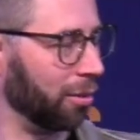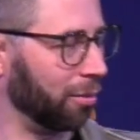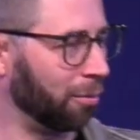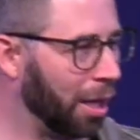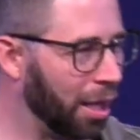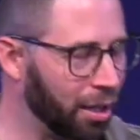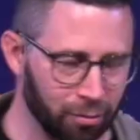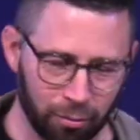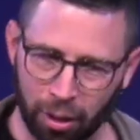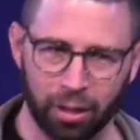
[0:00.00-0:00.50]

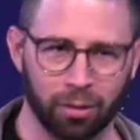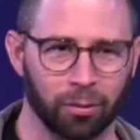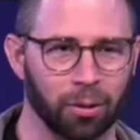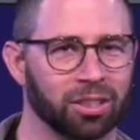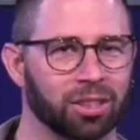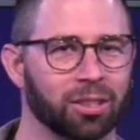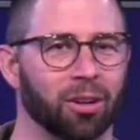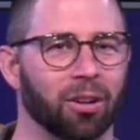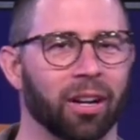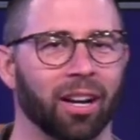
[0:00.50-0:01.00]

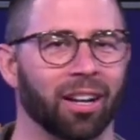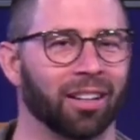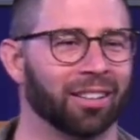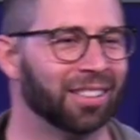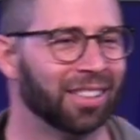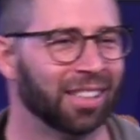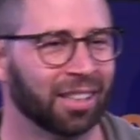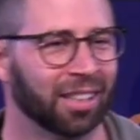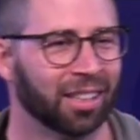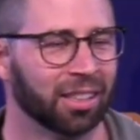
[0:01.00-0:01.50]
What's going on?
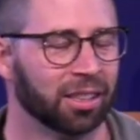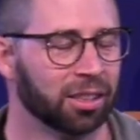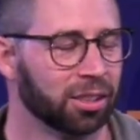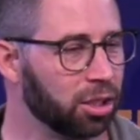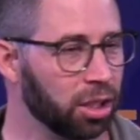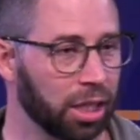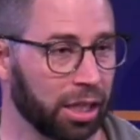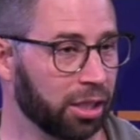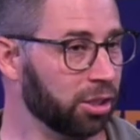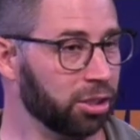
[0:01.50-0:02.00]

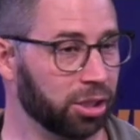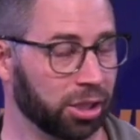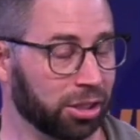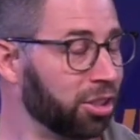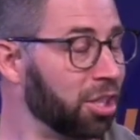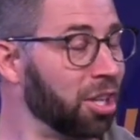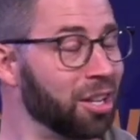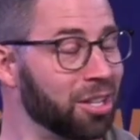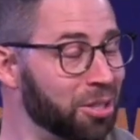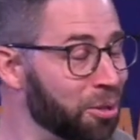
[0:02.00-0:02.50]
She's like, just
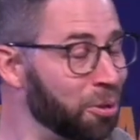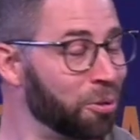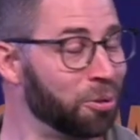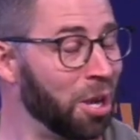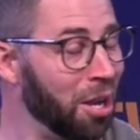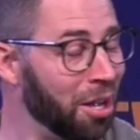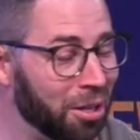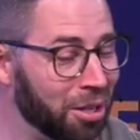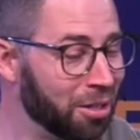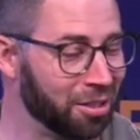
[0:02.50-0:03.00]
because you're
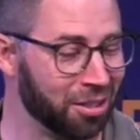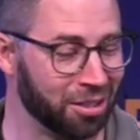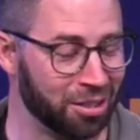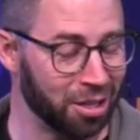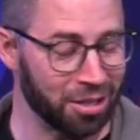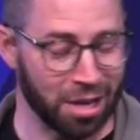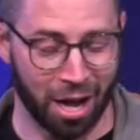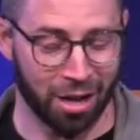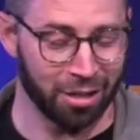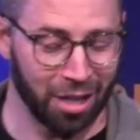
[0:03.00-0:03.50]
yelling,
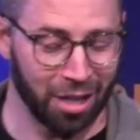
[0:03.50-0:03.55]
not